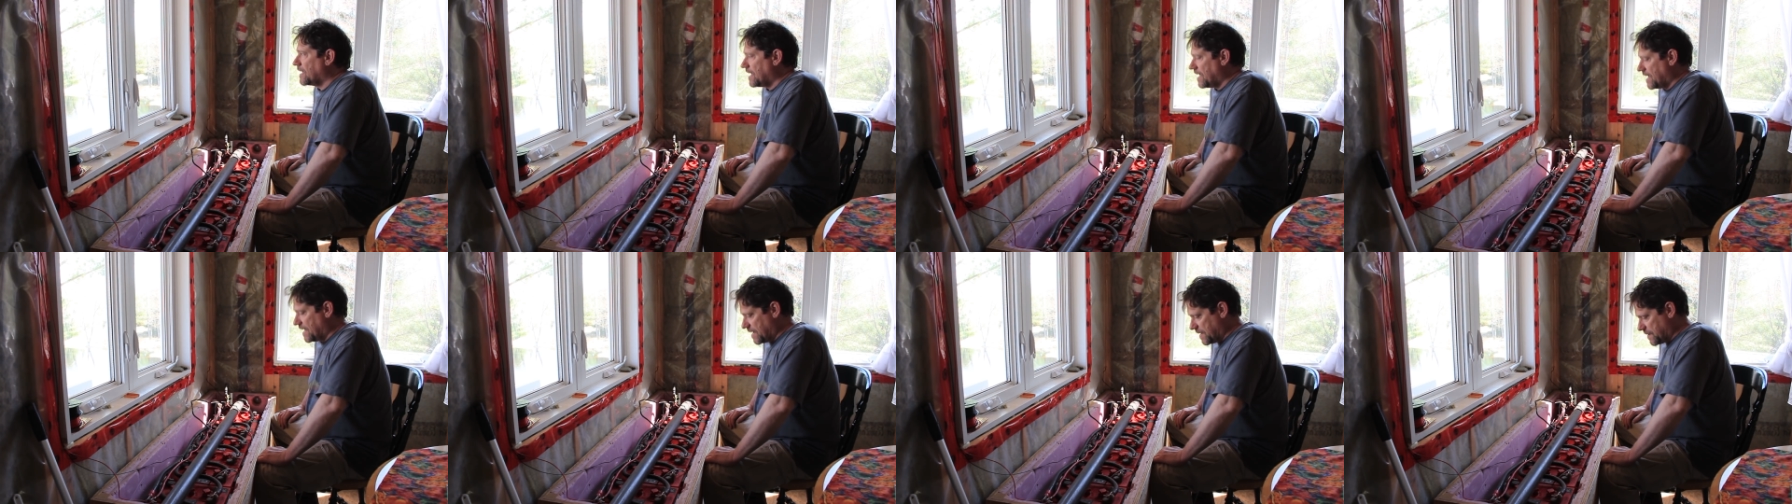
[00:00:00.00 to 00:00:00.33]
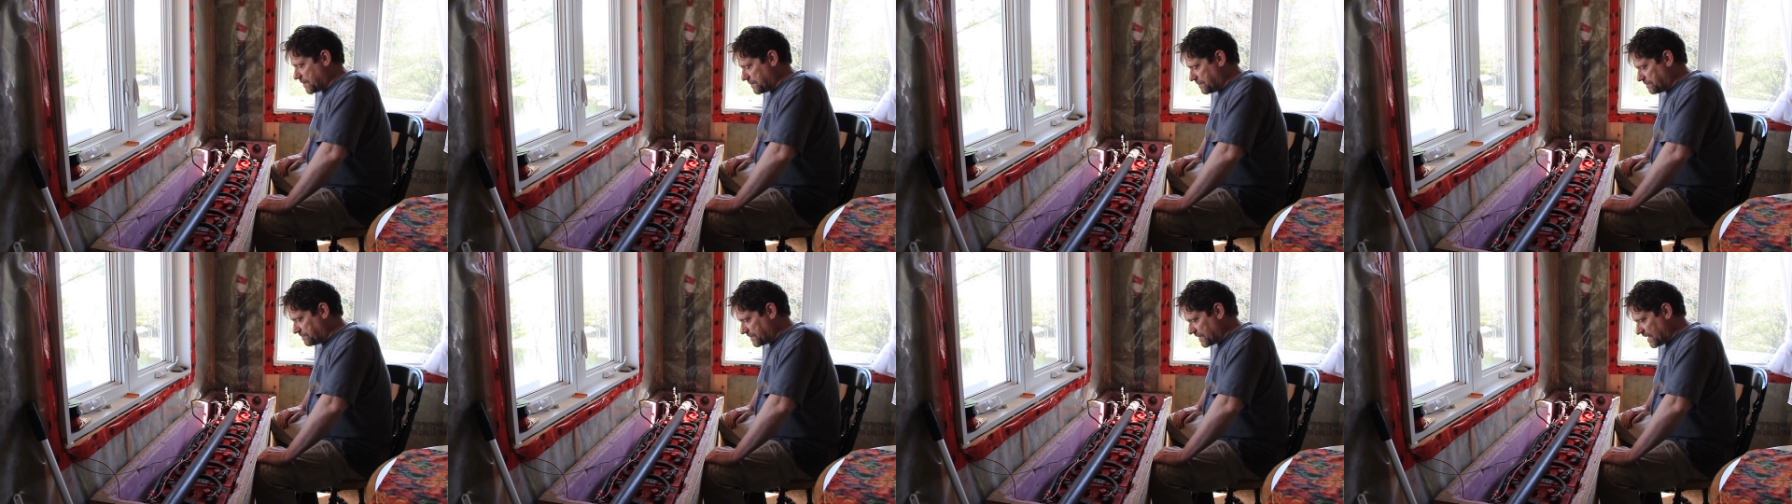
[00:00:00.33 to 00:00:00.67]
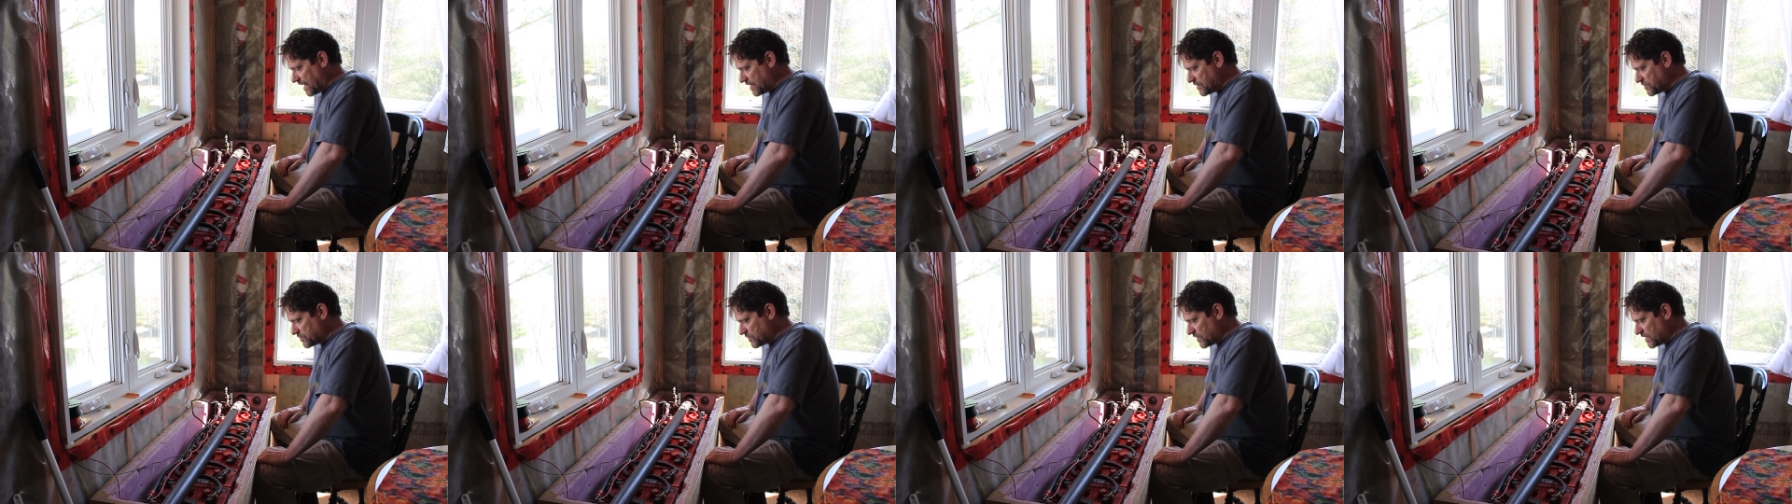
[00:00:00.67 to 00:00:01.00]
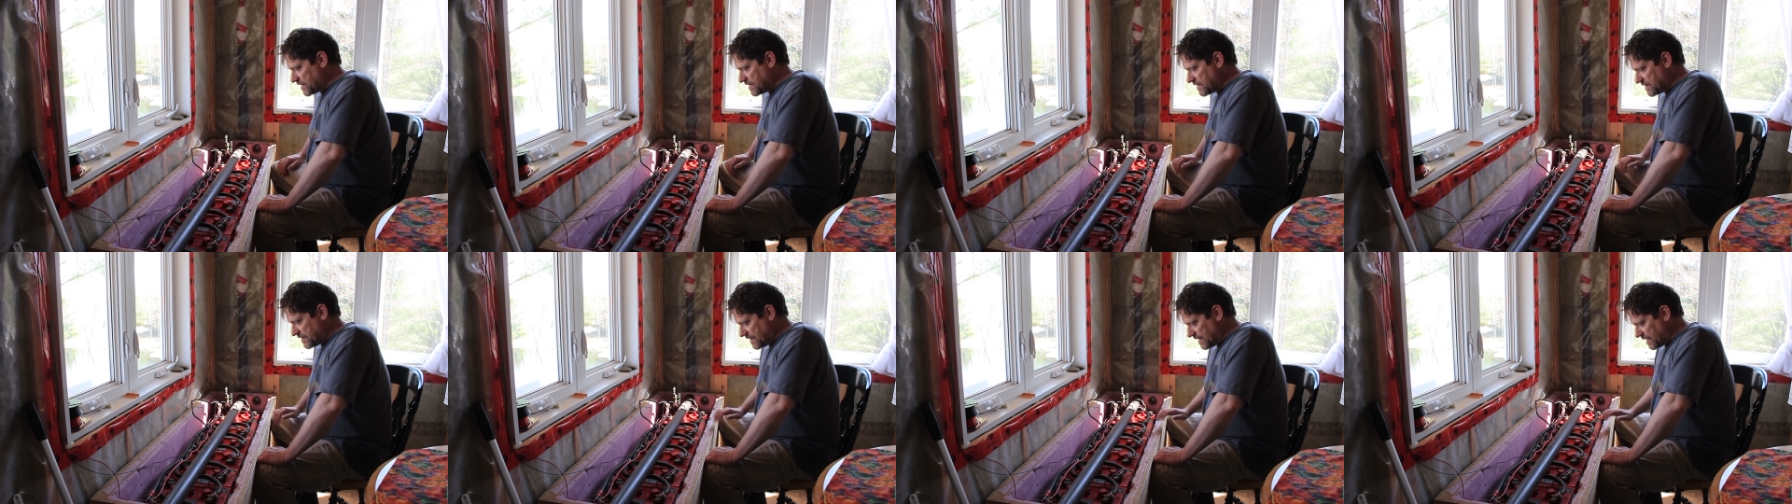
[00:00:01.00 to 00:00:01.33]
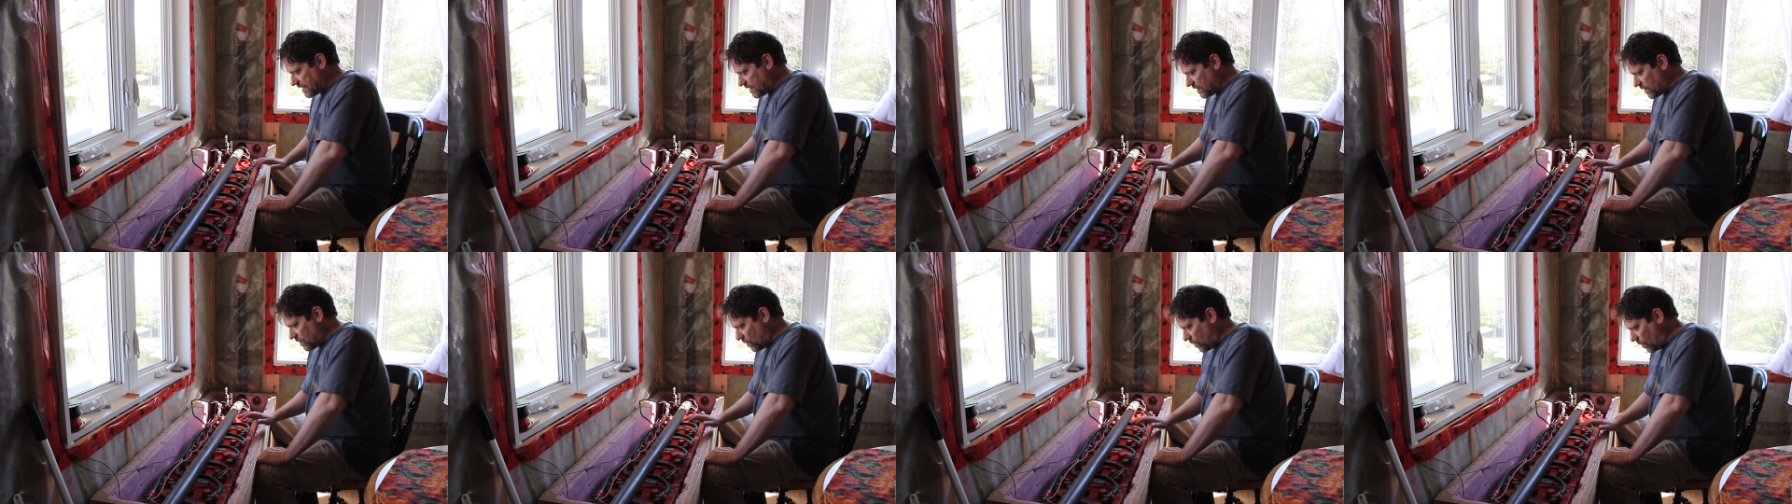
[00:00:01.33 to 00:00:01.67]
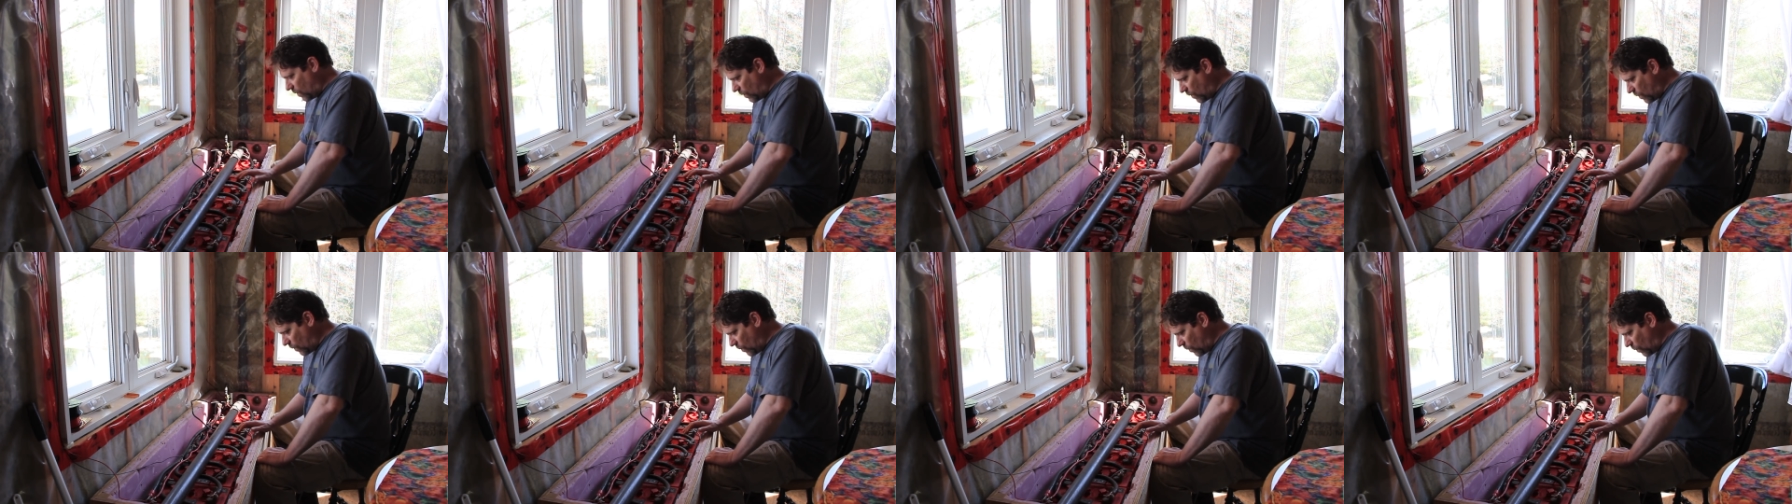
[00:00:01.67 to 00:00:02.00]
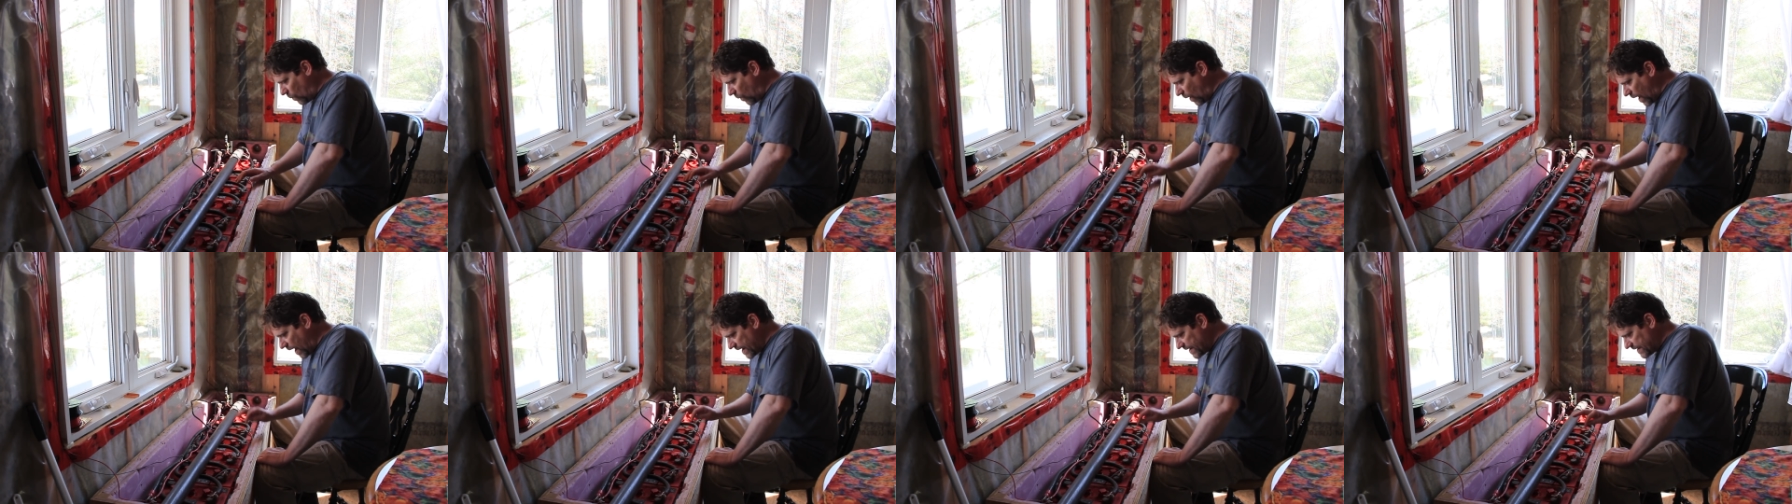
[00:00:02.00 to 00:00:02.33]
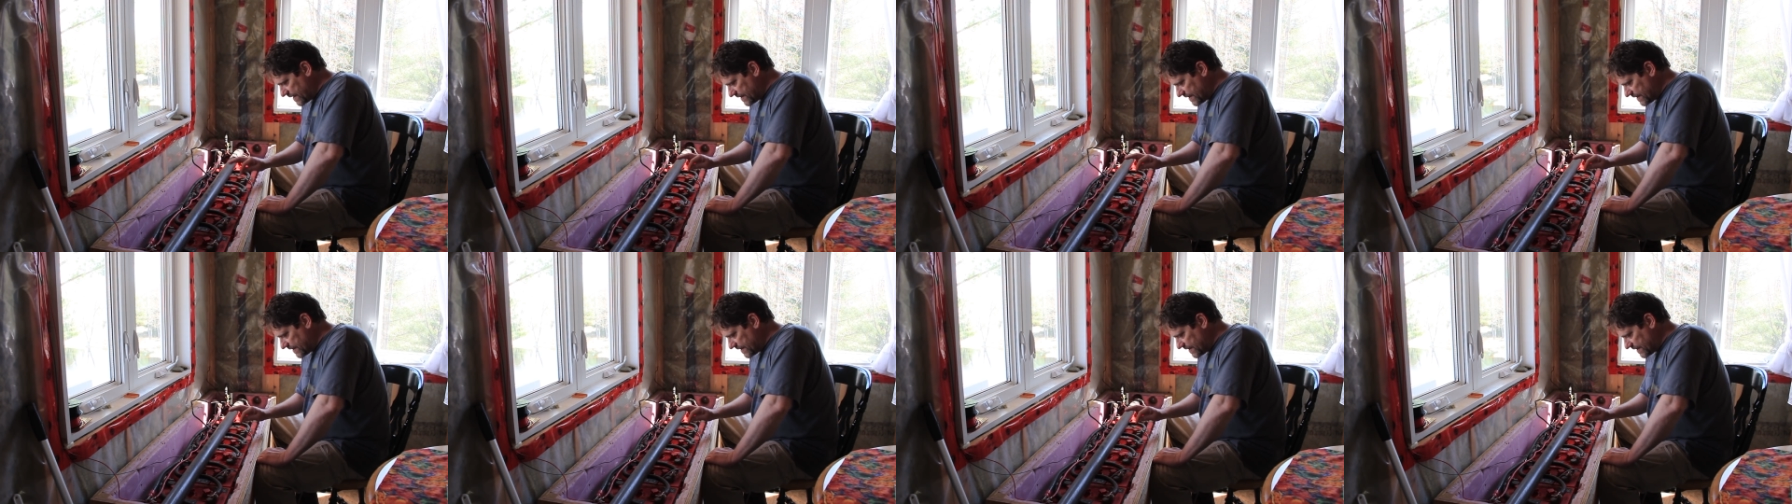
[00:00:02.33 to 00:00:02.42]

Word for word: Um, I was trying to think why